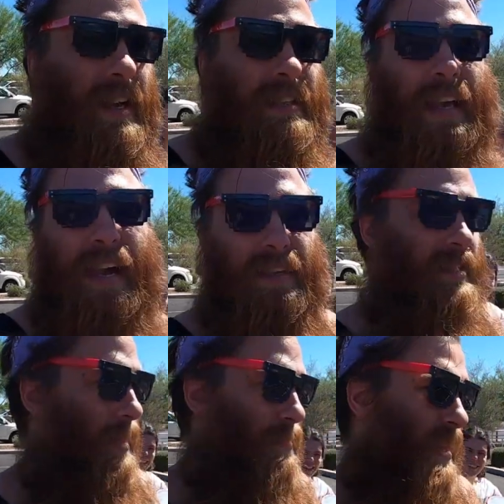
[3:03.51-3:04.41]
That's kind of the
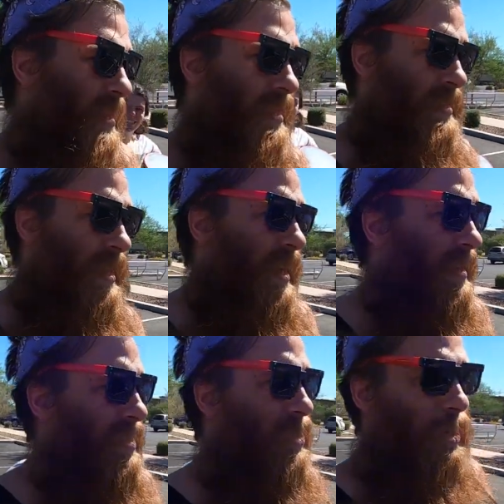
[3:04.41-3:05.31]
same thing. That's the
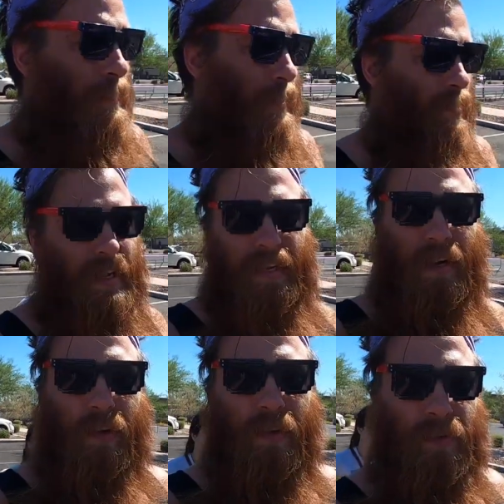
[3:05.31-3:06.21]
kind of junk people like to
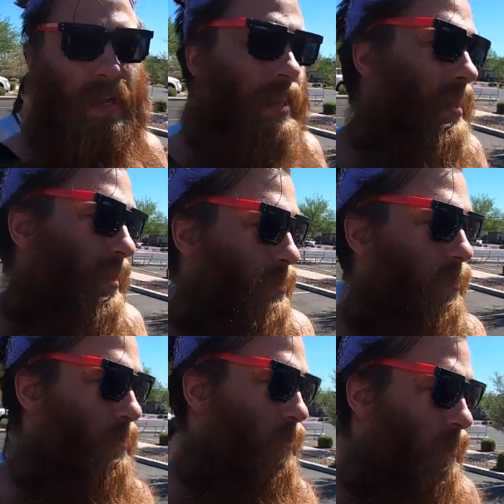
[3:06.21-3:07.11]
go to those antique
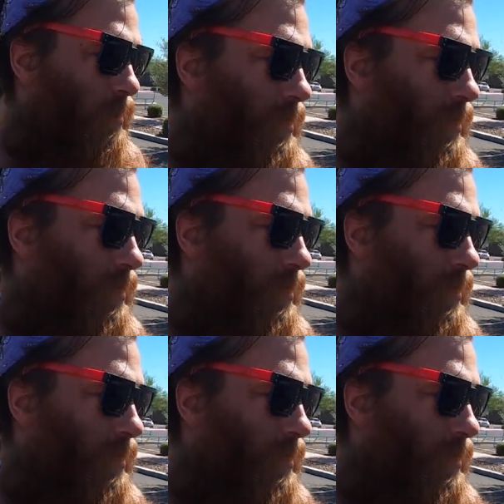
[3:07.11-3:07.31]
stores for.